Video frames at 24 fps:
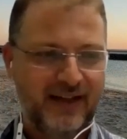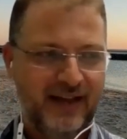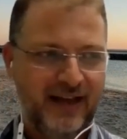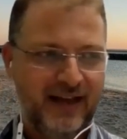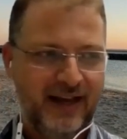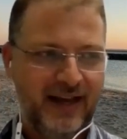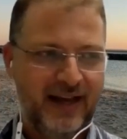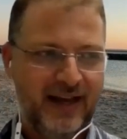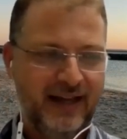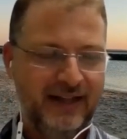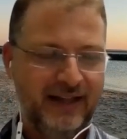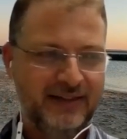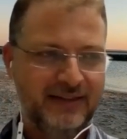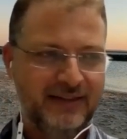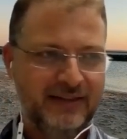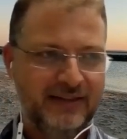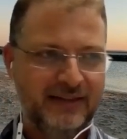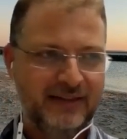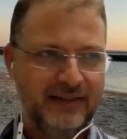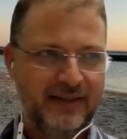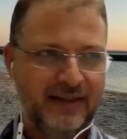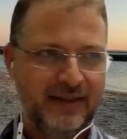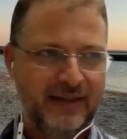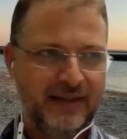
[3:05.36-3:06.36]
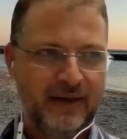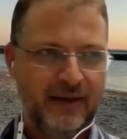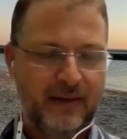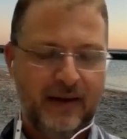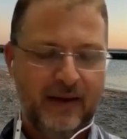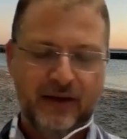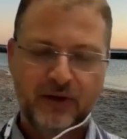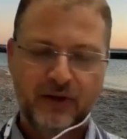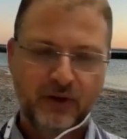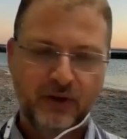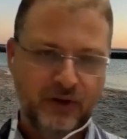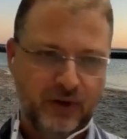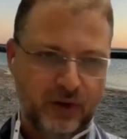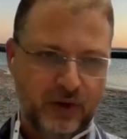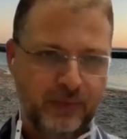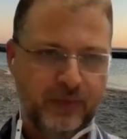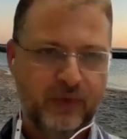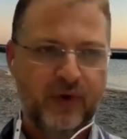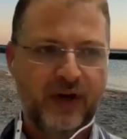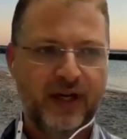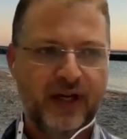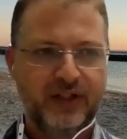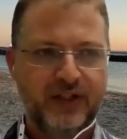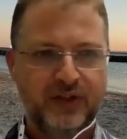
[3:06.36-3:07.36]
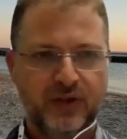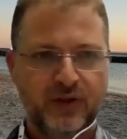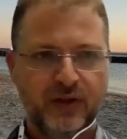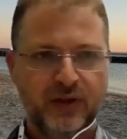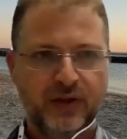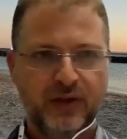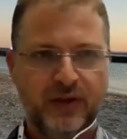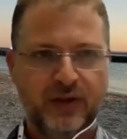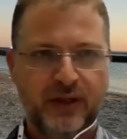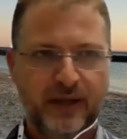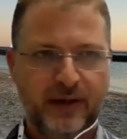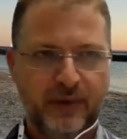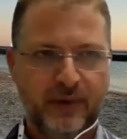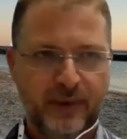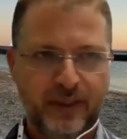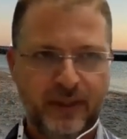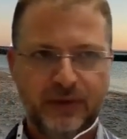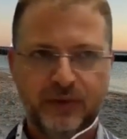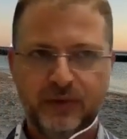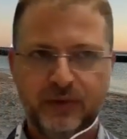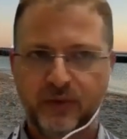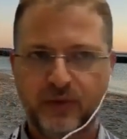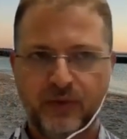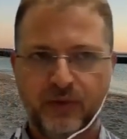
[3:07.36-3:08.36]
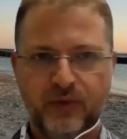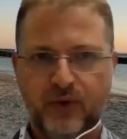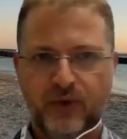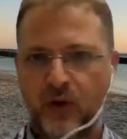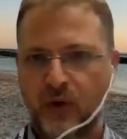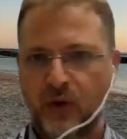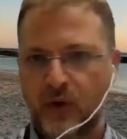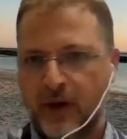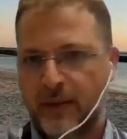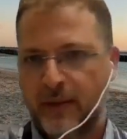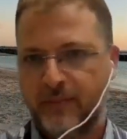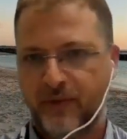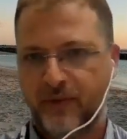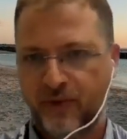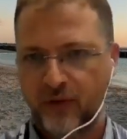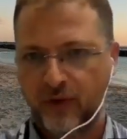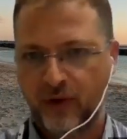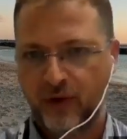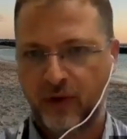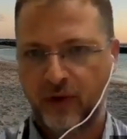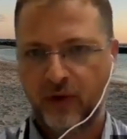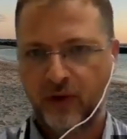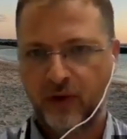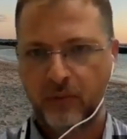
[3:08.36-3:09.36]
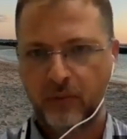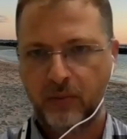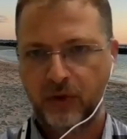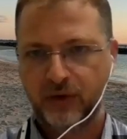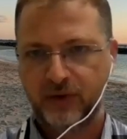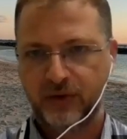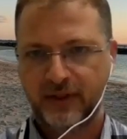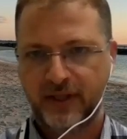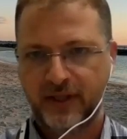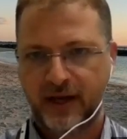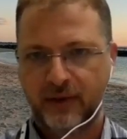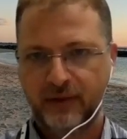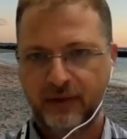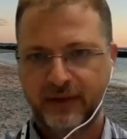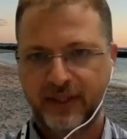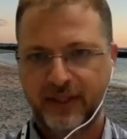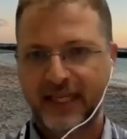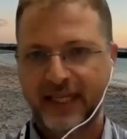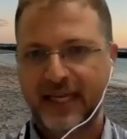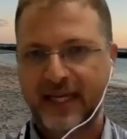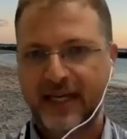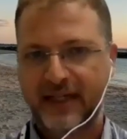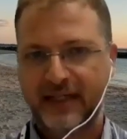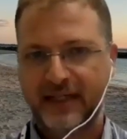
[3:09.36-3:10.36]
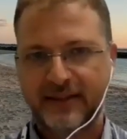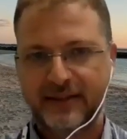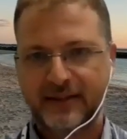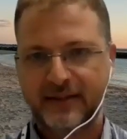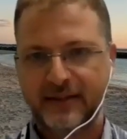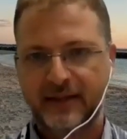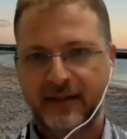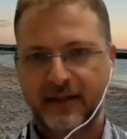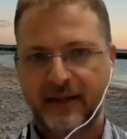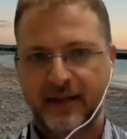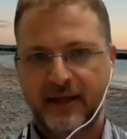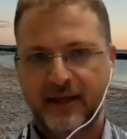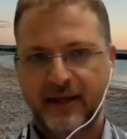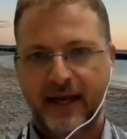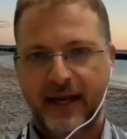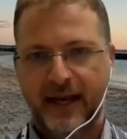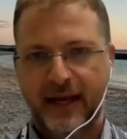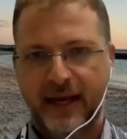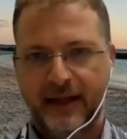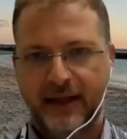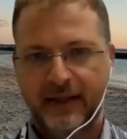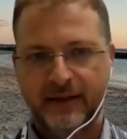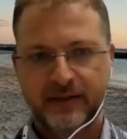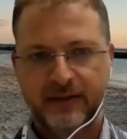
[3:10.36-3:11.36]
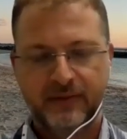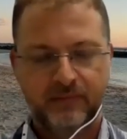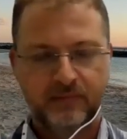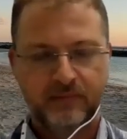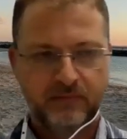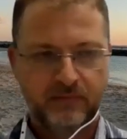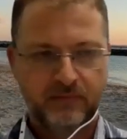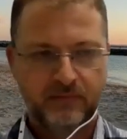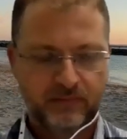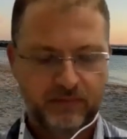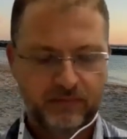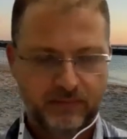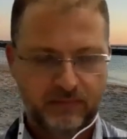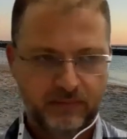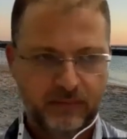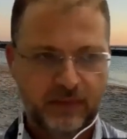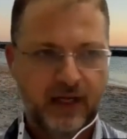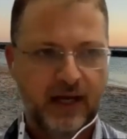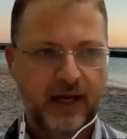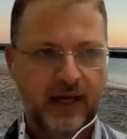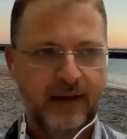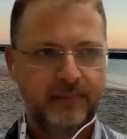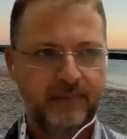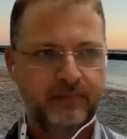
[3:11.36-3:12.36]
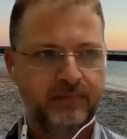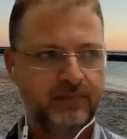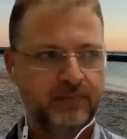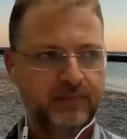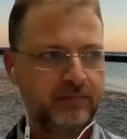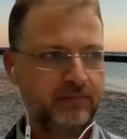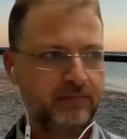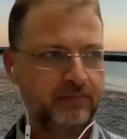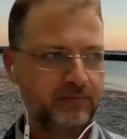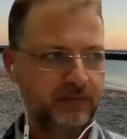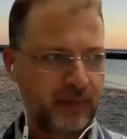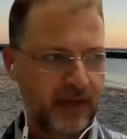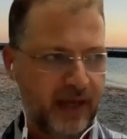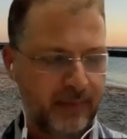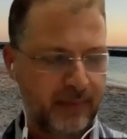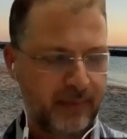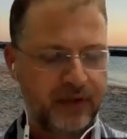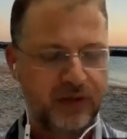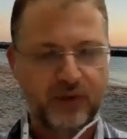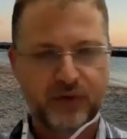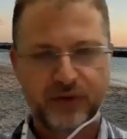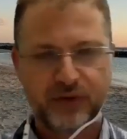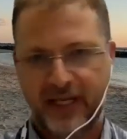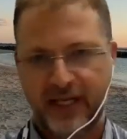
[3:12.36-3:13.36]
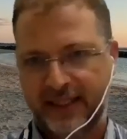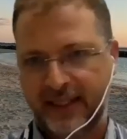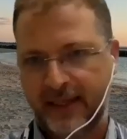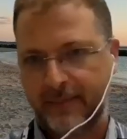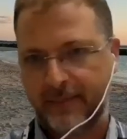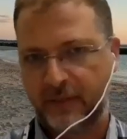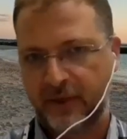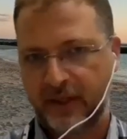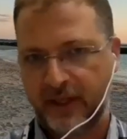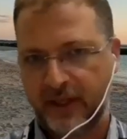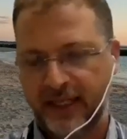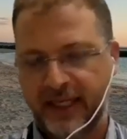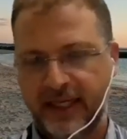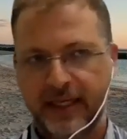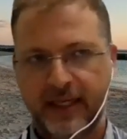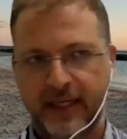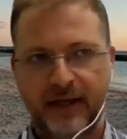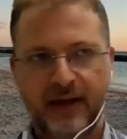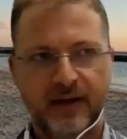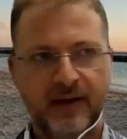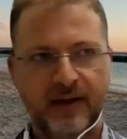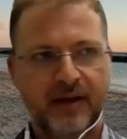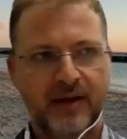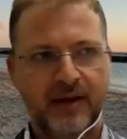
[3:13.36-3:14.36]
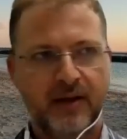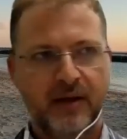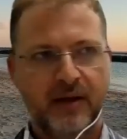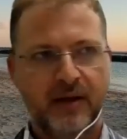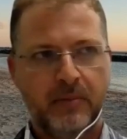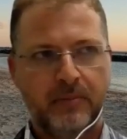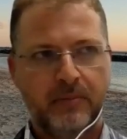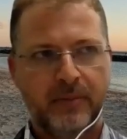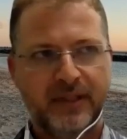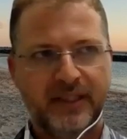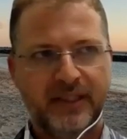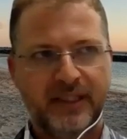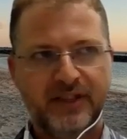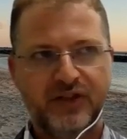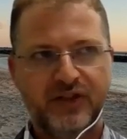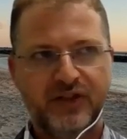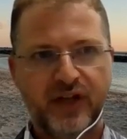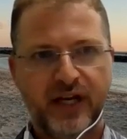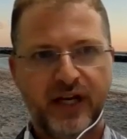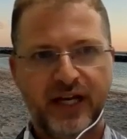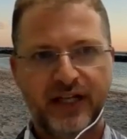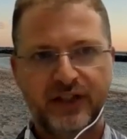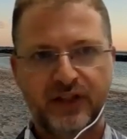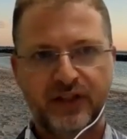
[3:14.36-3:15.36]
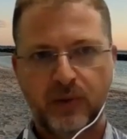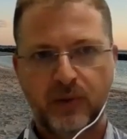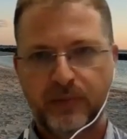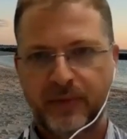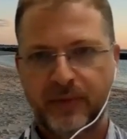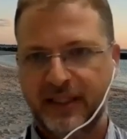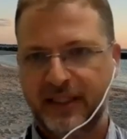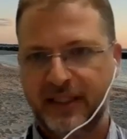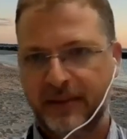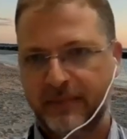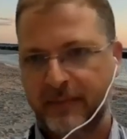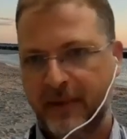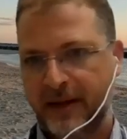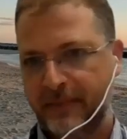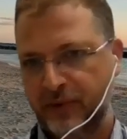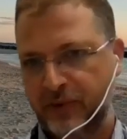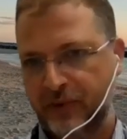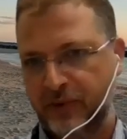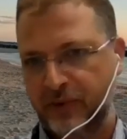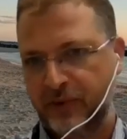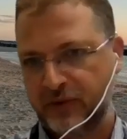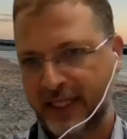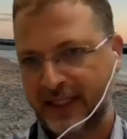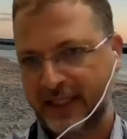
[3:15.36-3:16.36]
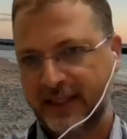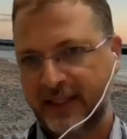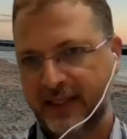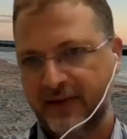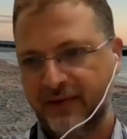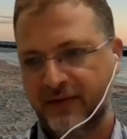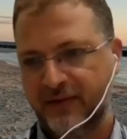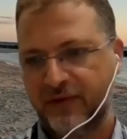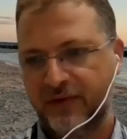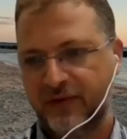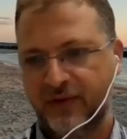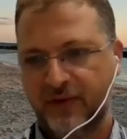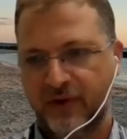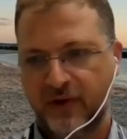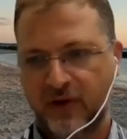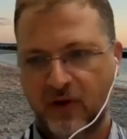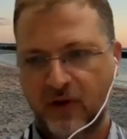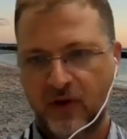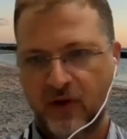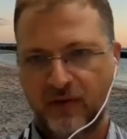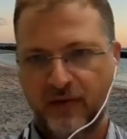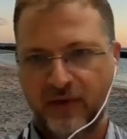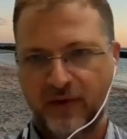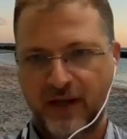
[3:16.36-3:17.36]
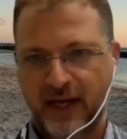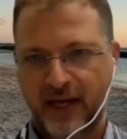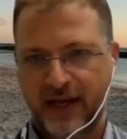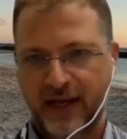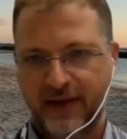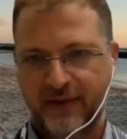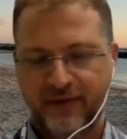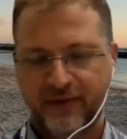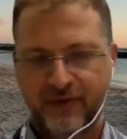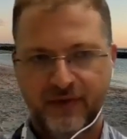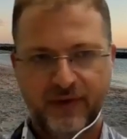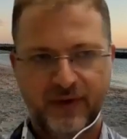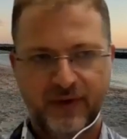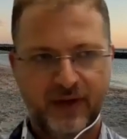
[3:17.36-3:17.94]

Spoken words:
And I got the operation. I went to follow up for almost now 10 years. And I'm happy to say that I'm clear. But this changed completely my perspective of life.